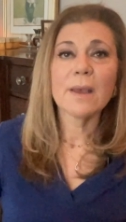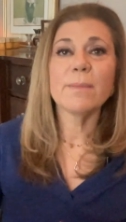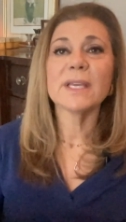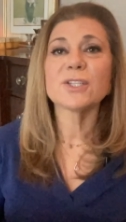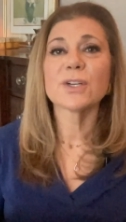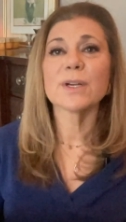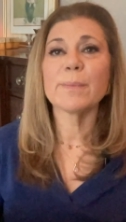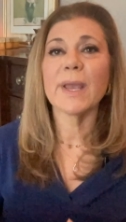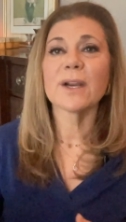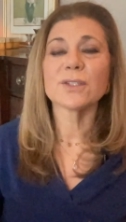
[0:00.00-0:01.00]
Make sure to
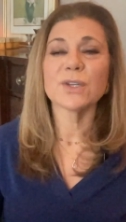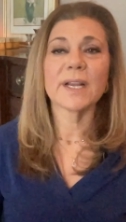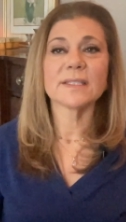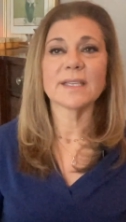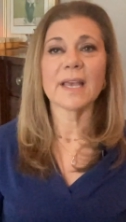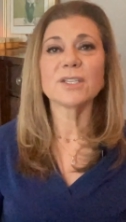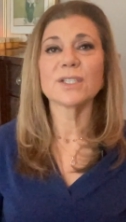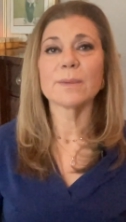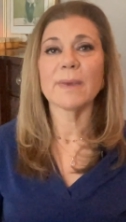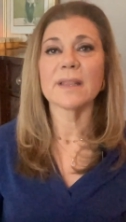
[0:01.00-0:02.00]
pair
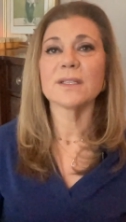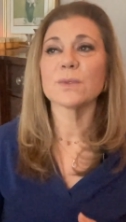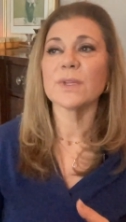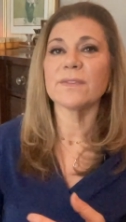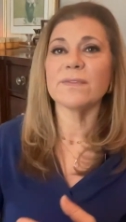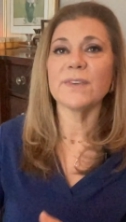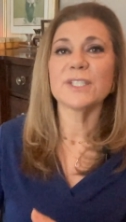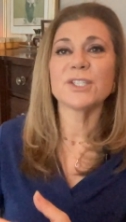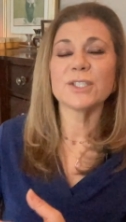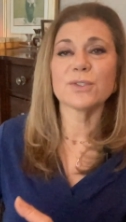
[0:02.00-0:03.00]
transactional methods with
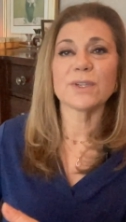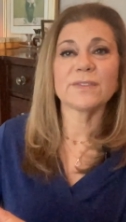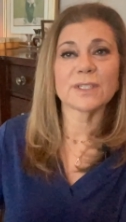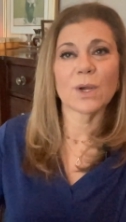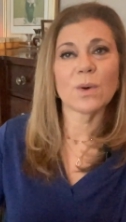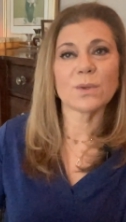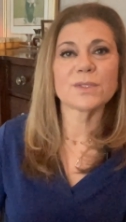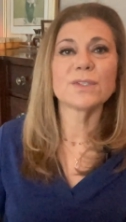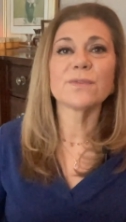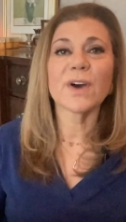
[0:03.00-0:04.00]
vision-driven goals
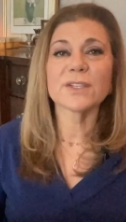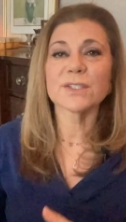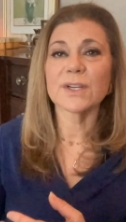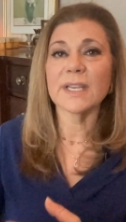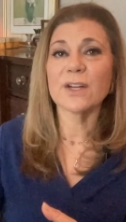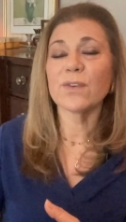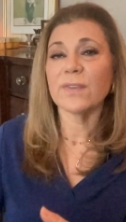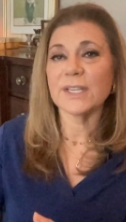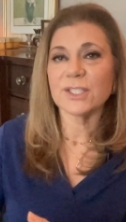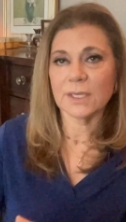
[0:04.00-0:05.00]
to foster
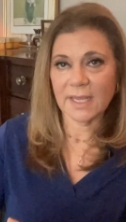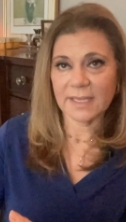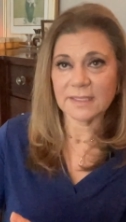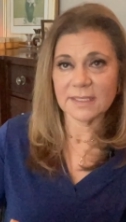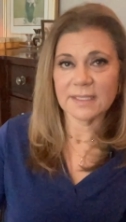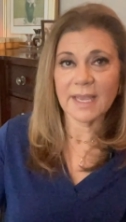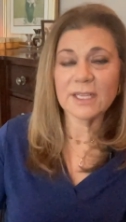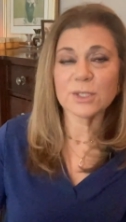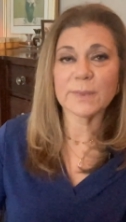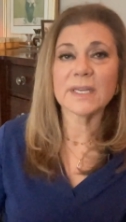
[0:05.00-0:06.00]
innovation and
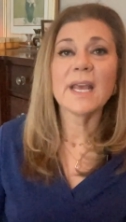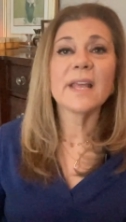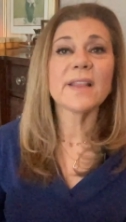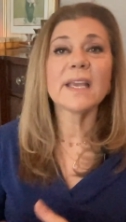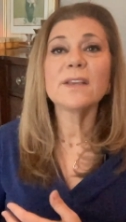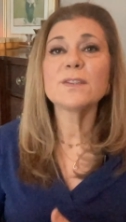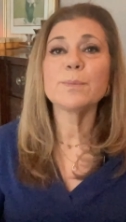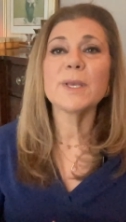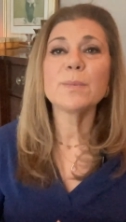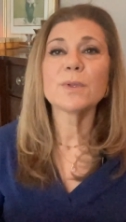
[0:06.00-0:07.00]
engagement. That gives
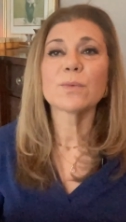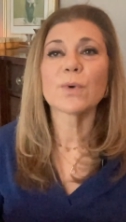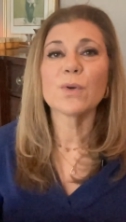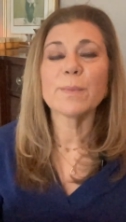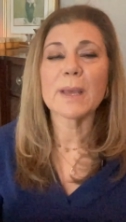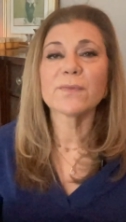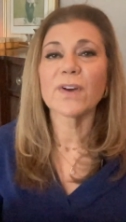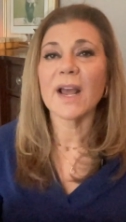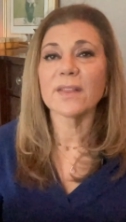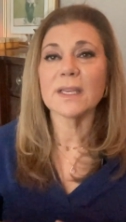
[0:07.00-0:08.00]
people a roadmap for
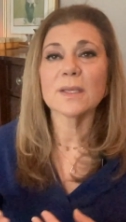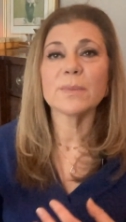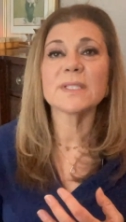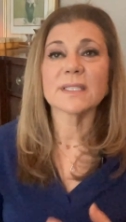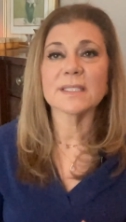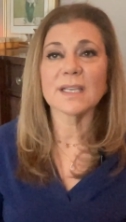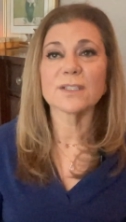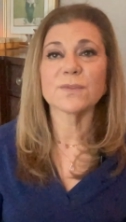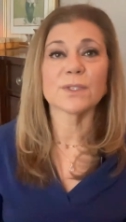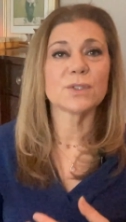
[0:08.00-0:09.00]
how they can be successful.